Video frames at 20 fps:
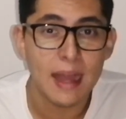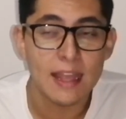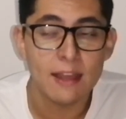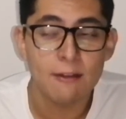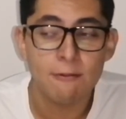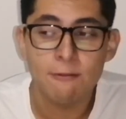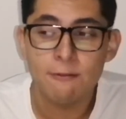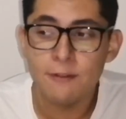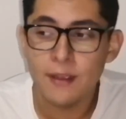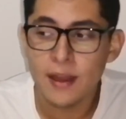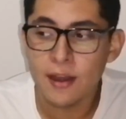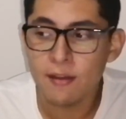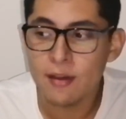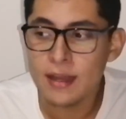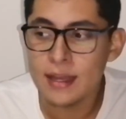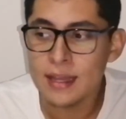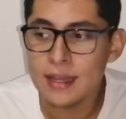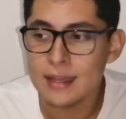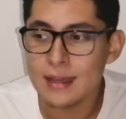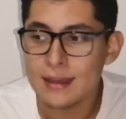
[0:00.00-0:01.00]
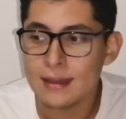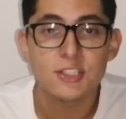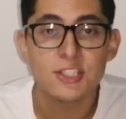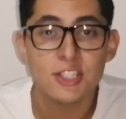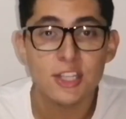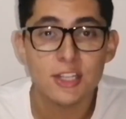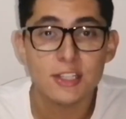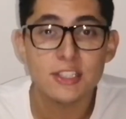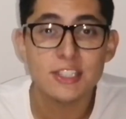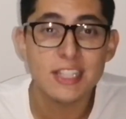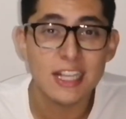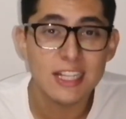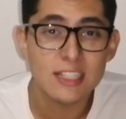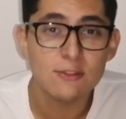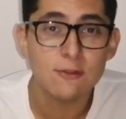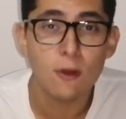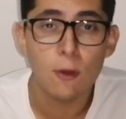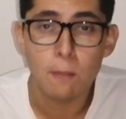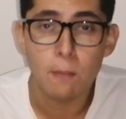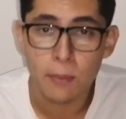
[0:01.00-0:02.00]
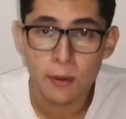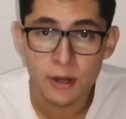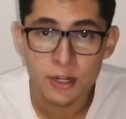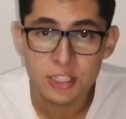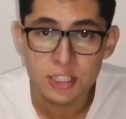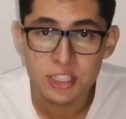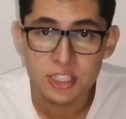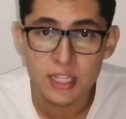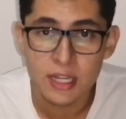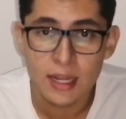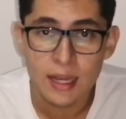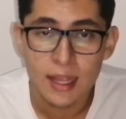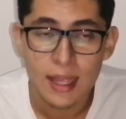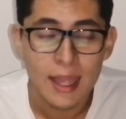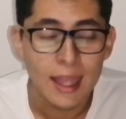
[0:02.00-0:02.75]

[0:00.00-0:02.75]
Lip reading: by a very successful person,